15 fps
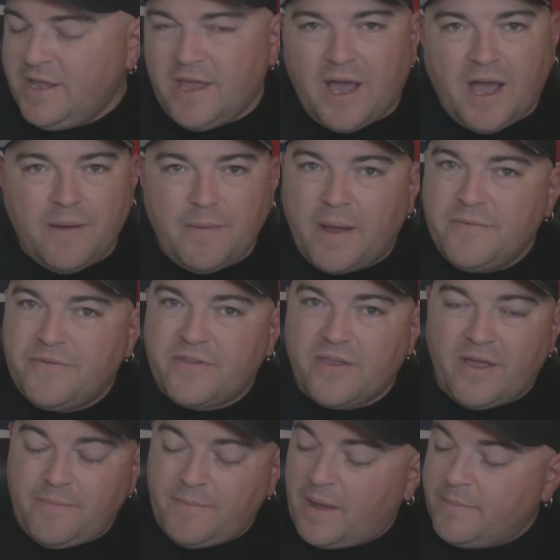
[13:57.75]

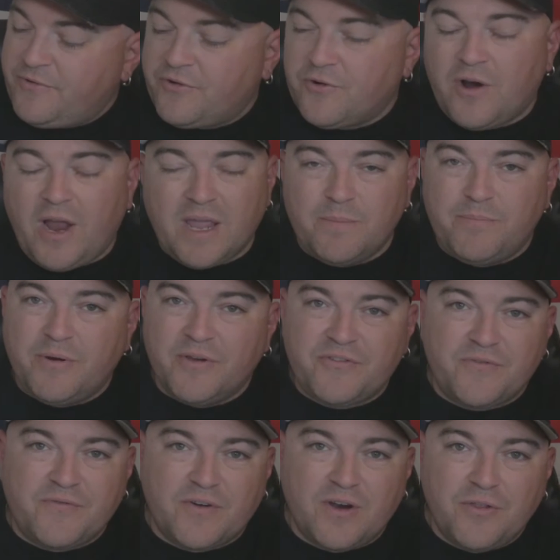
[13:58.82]
I'm sure I could push
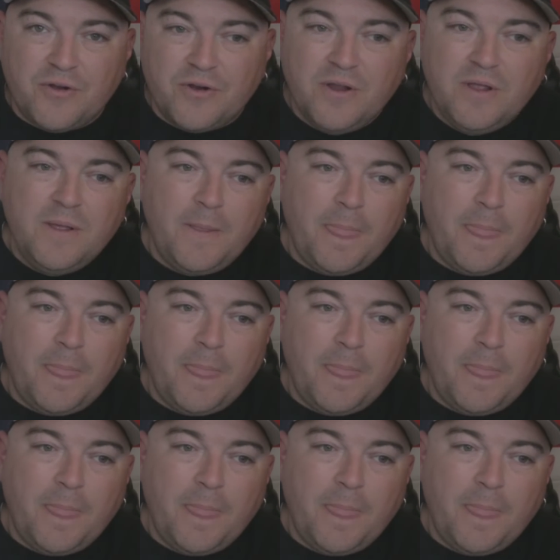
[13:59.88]
it further,